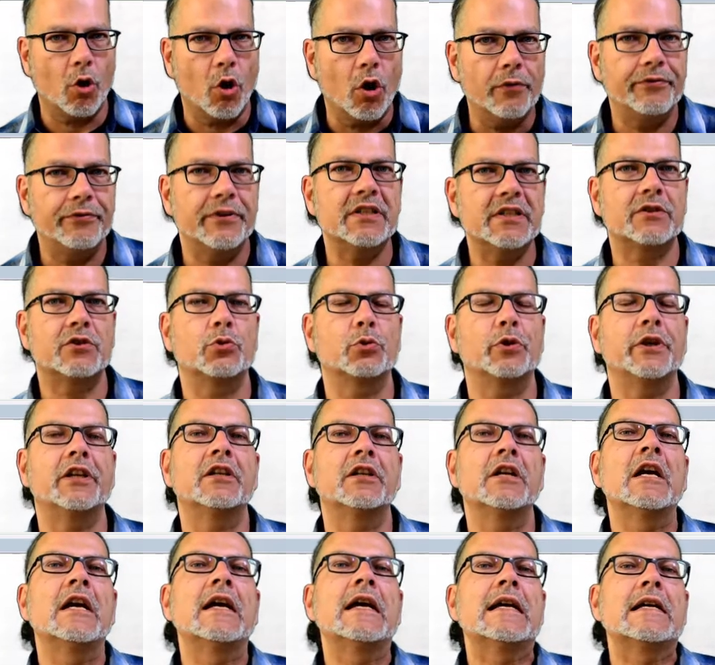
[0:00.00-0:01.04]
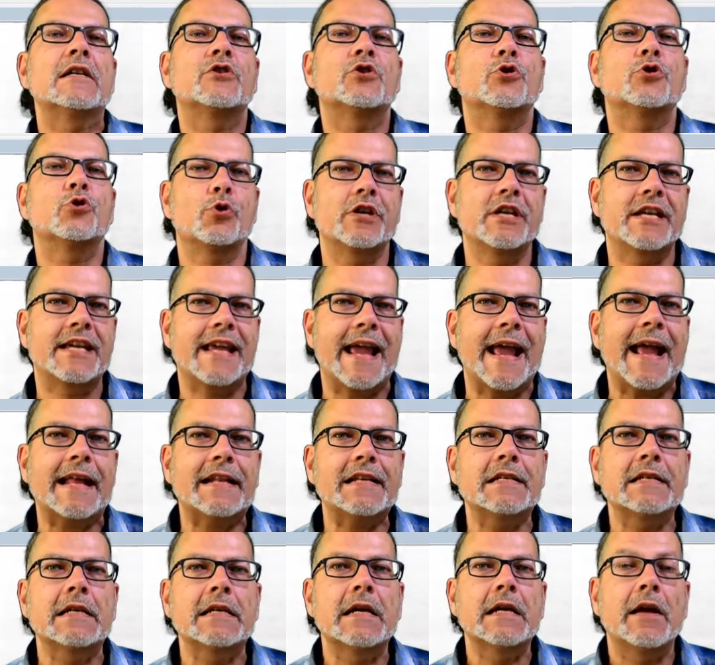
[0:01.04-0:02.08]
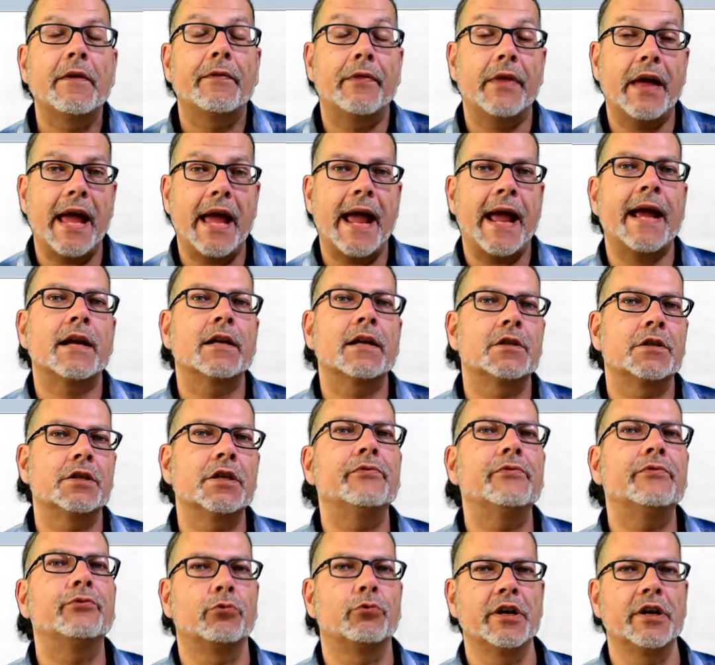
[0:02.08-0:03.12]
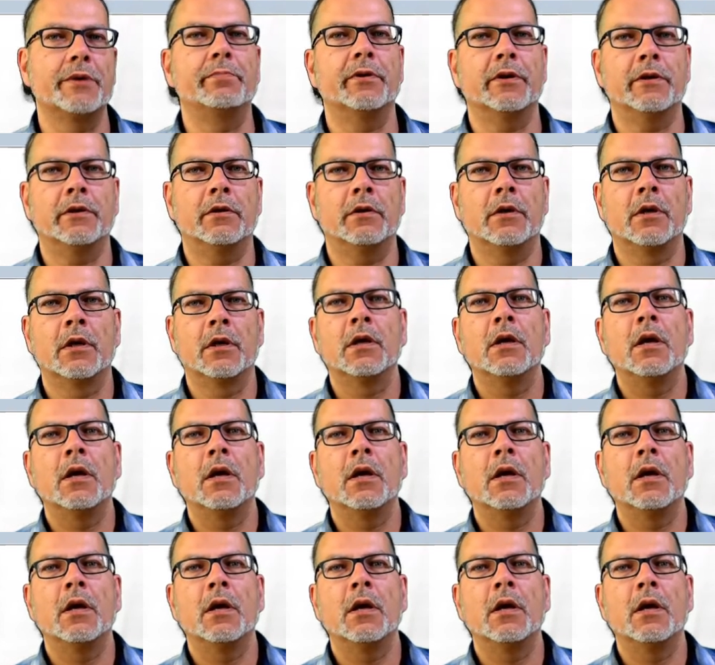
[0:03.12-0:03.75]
Office suite to get the active ribbon.